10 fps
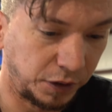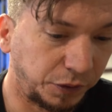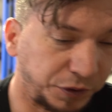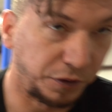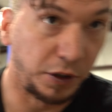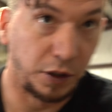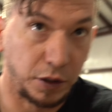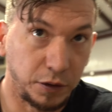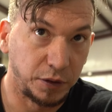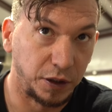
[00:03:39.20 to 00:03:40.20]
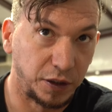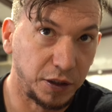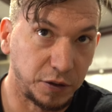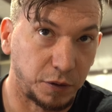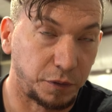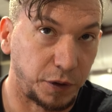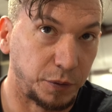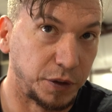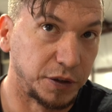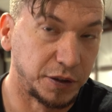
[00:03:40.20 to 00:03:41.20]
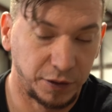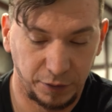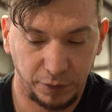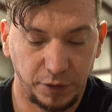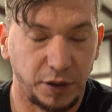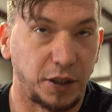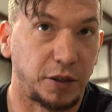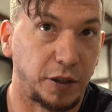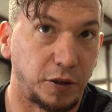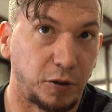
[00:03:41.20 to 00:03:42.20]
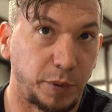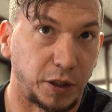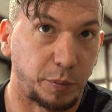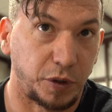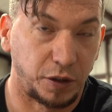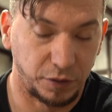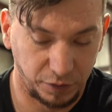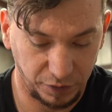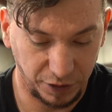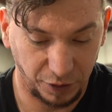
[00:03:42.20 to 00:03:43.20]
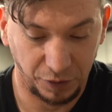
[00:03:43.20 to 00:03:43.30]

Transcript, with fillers: that it was wrong. And these are the front ones and I had to tear it all back apart. So